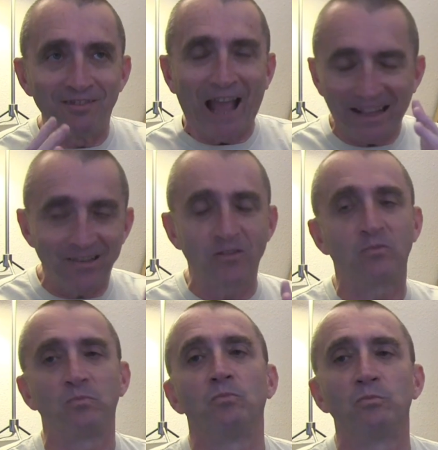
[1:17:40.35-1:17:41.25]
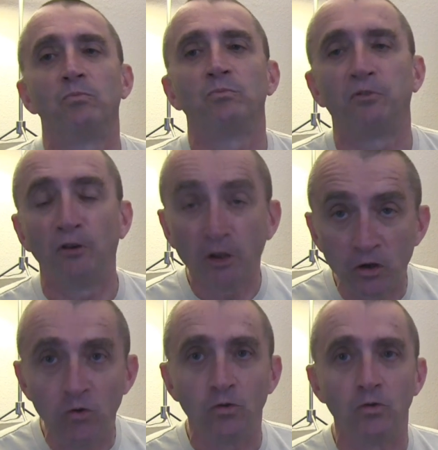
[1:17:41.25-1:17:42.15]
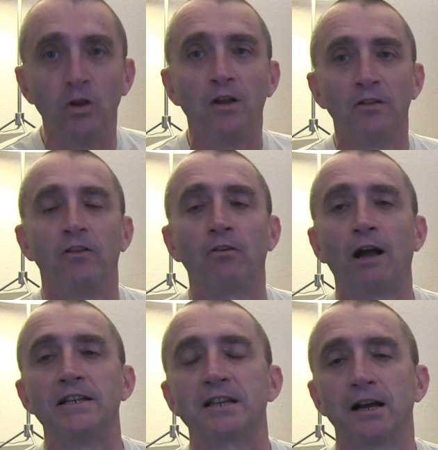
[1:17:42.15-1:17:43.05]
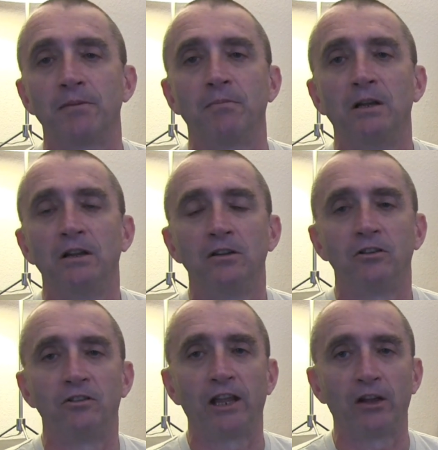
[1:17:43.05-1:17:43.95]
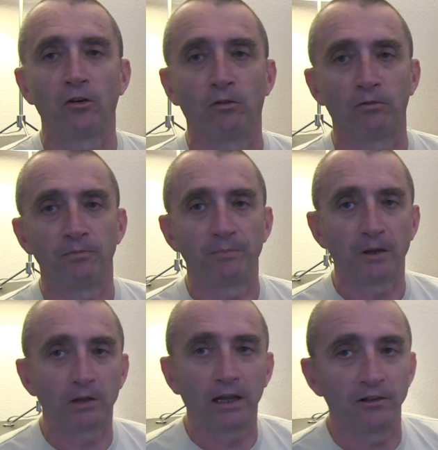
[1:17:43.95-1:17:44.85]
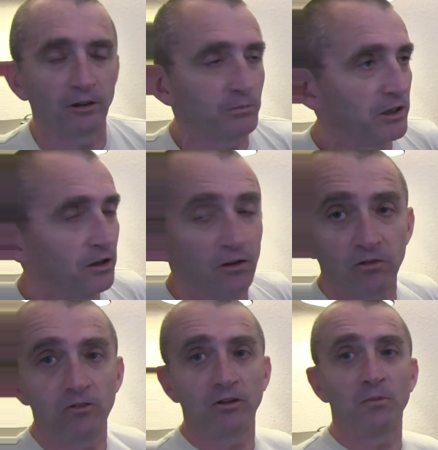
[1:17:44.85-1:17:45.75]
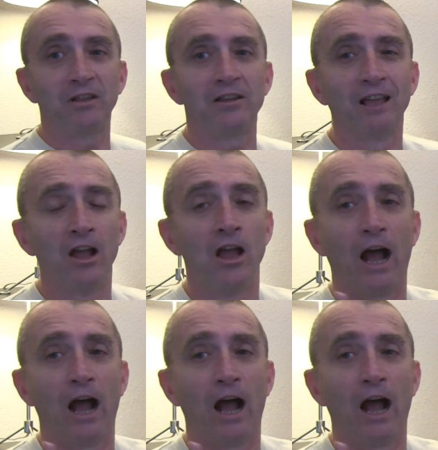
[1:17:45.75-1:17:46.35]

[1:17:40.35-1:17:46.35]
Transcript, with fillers: that's for you the right time to take it off. Okay, so I'm gonna go through some of these.